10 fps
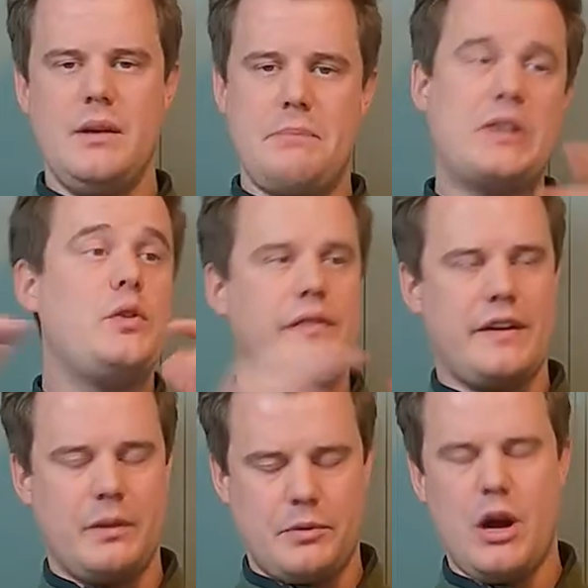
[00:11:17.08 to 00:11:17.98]
Back to the
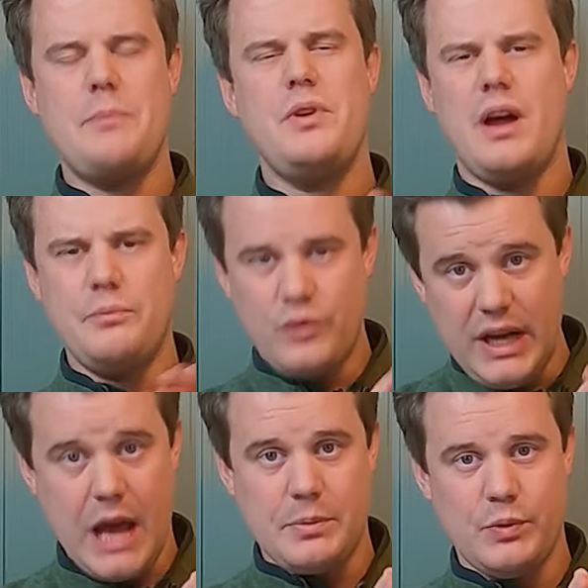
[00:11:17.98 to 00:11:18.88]
5M Pro, I'm really
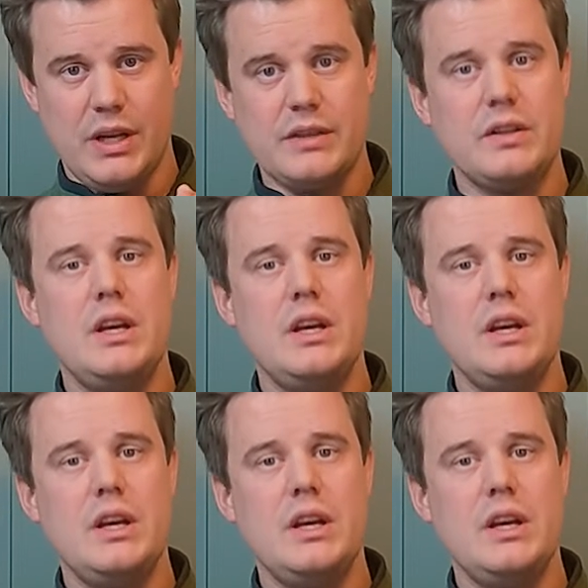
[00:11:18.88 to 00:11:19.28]
happy with it.